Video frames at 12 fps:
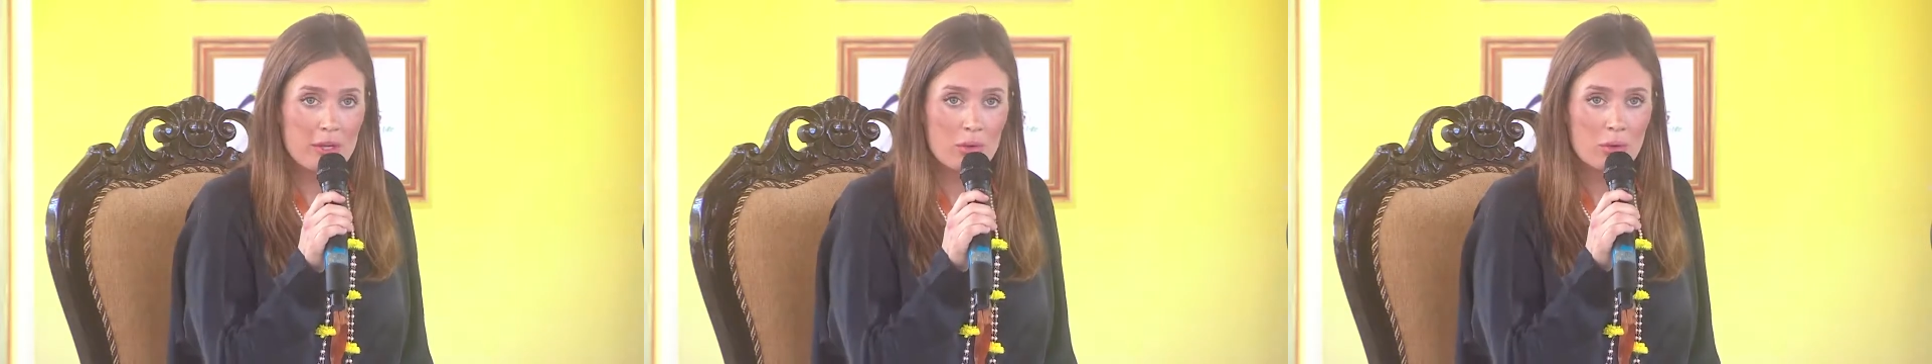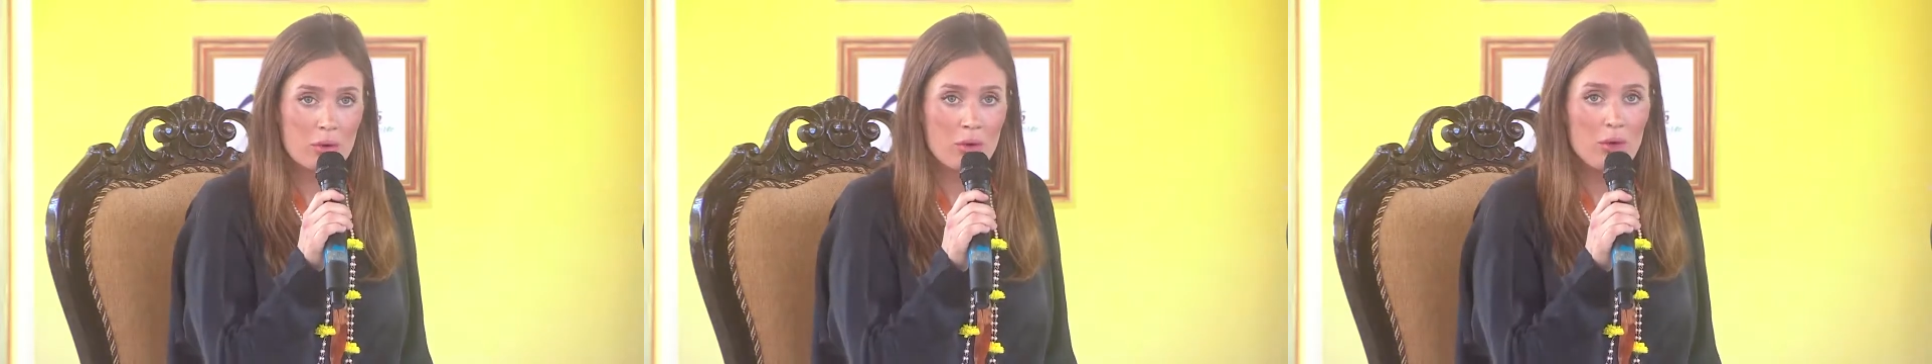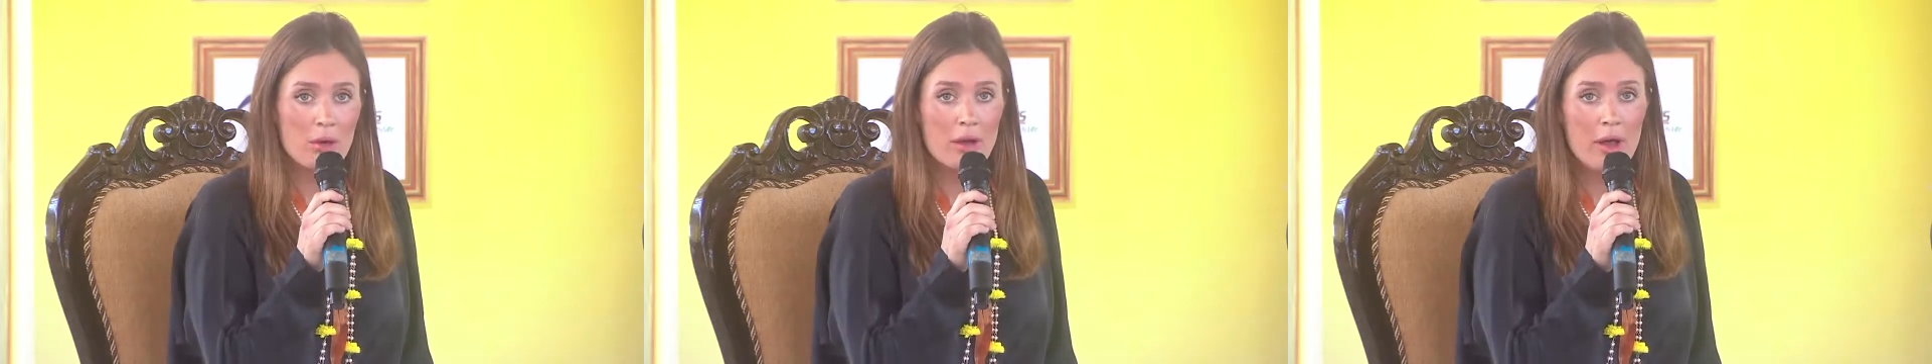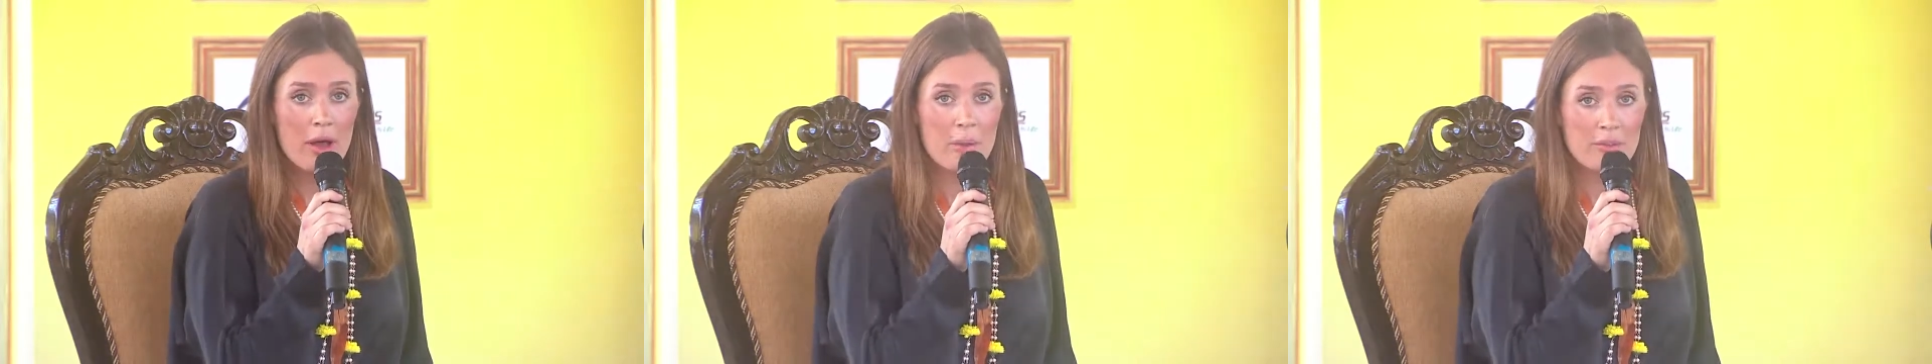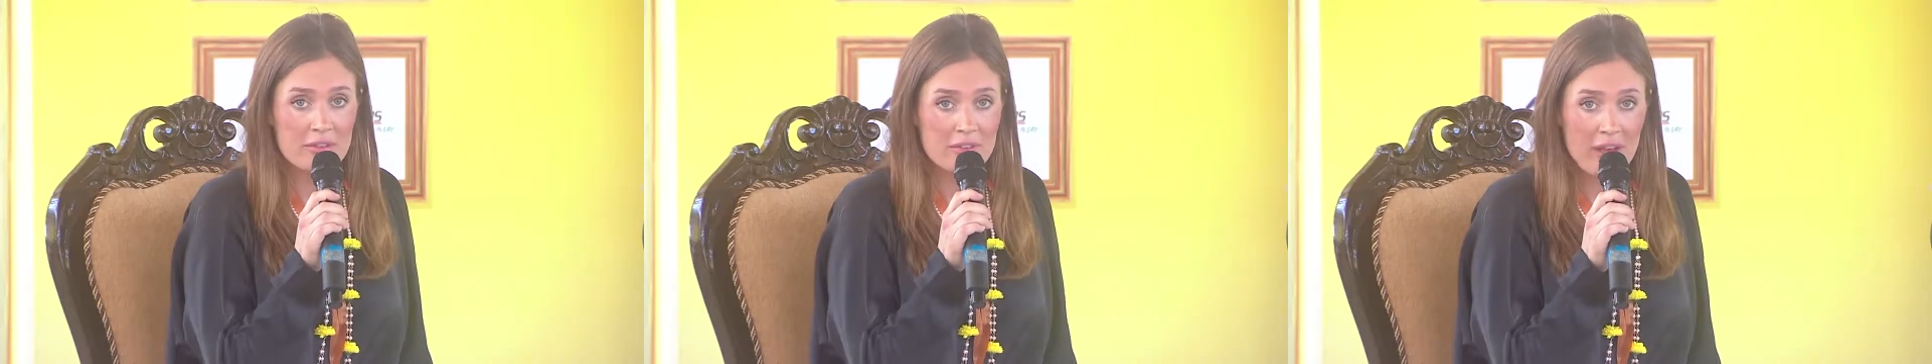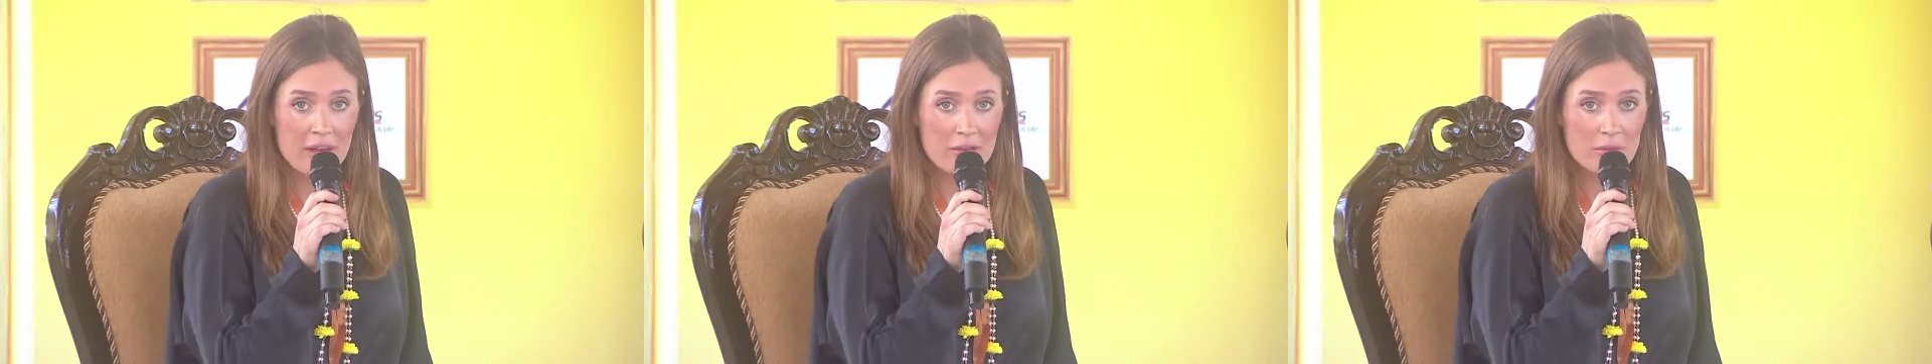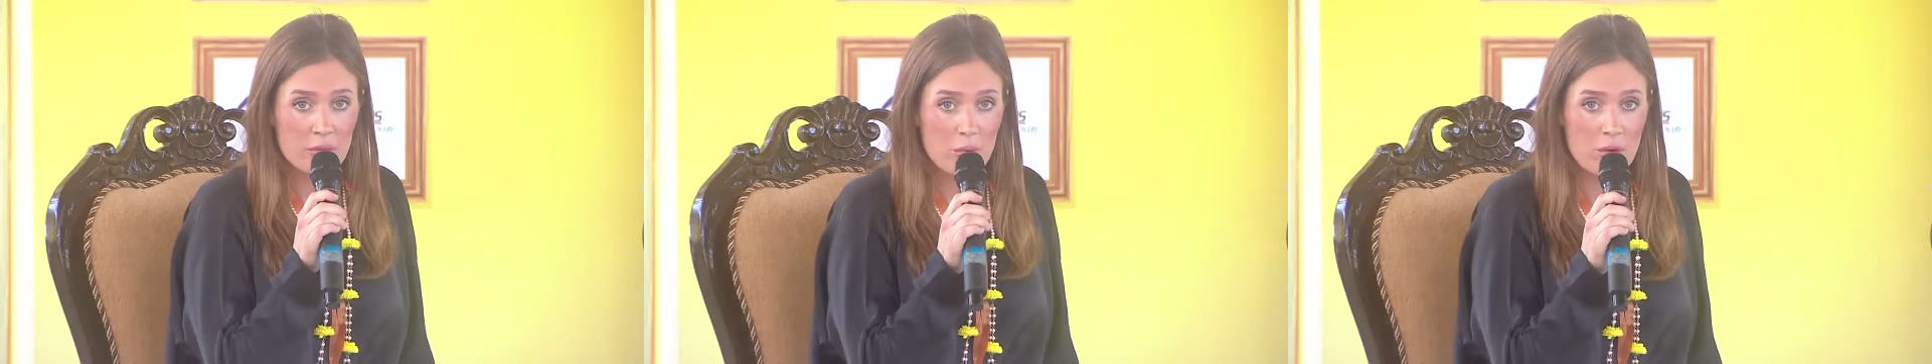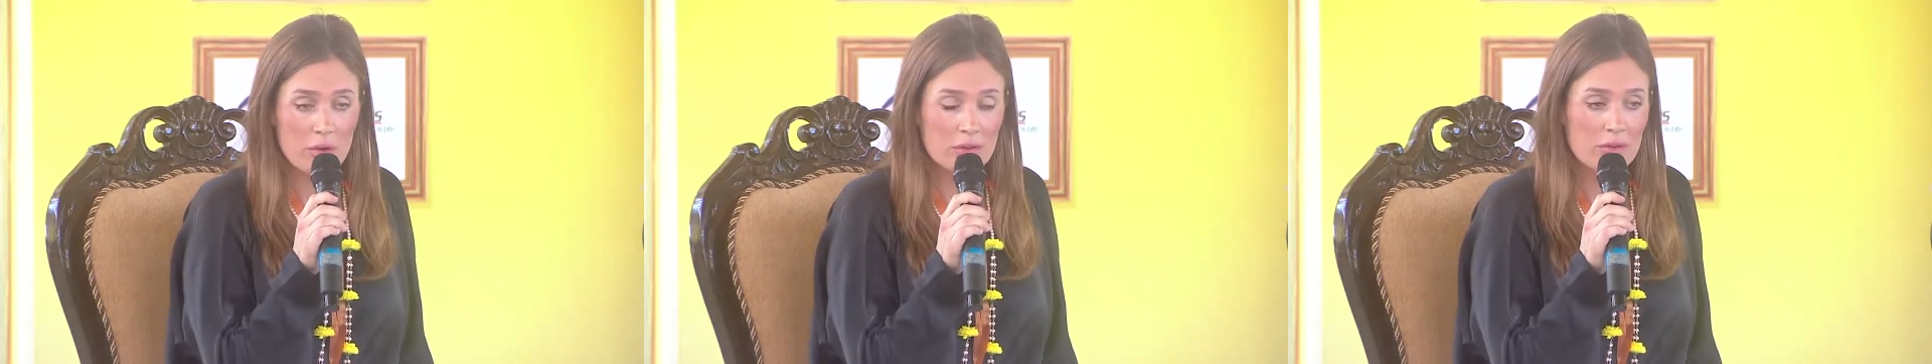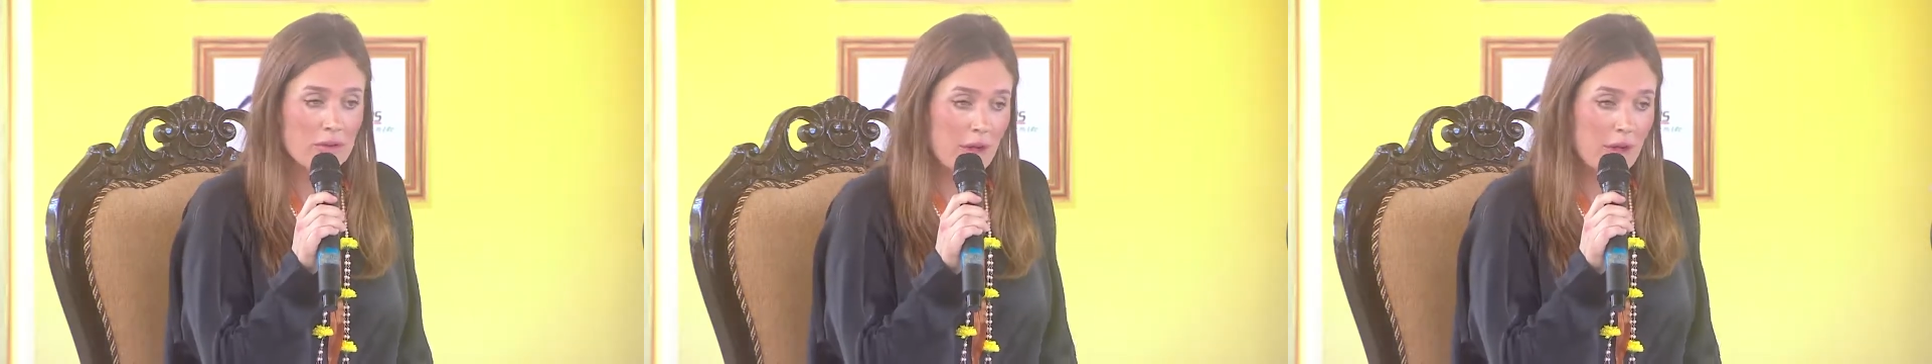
equal societies in the world.